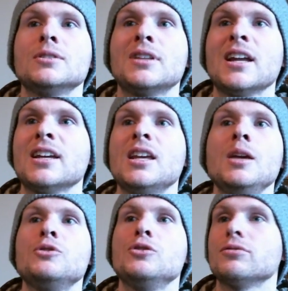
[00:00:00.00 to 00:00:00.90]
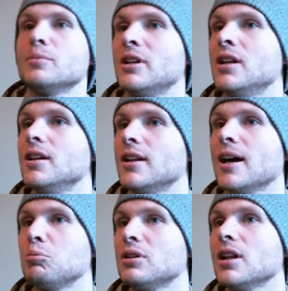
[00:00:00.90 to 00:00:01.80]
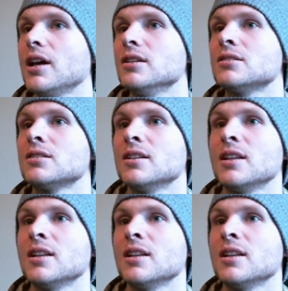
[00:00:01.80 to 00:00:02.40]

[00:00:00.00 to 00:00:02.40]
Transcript: that it keeps you from getting to that place.